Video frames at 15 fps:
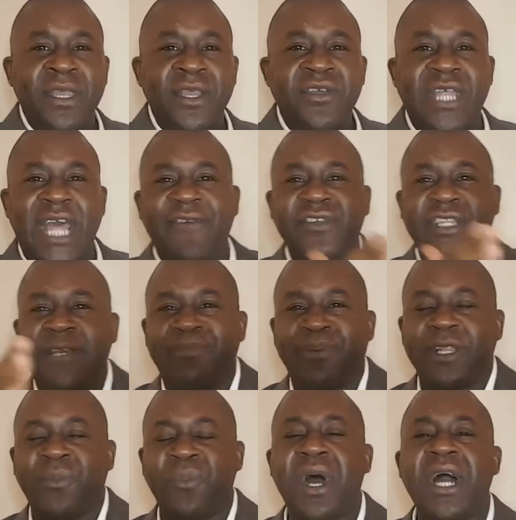you therefore didn't
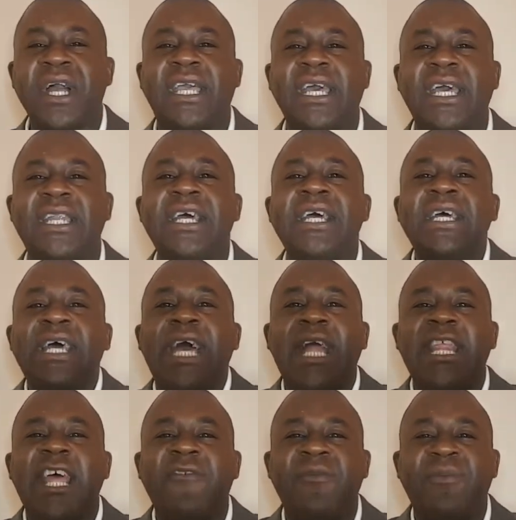put the work in, and
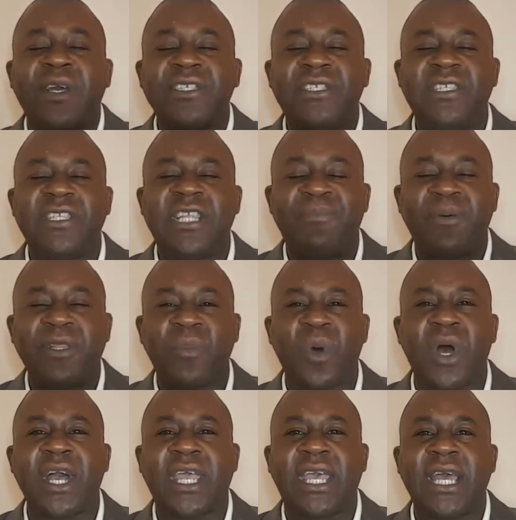therefore because you didn't put the
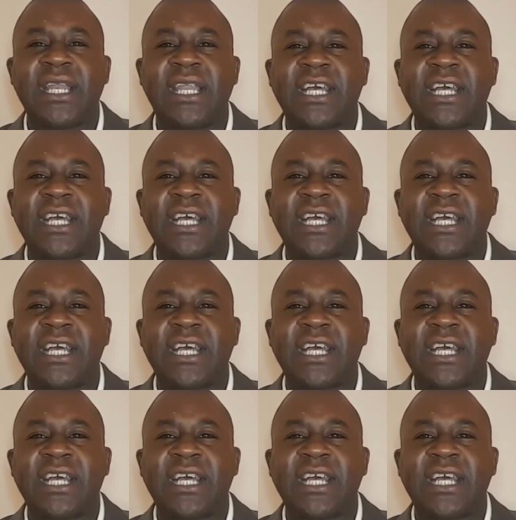work in,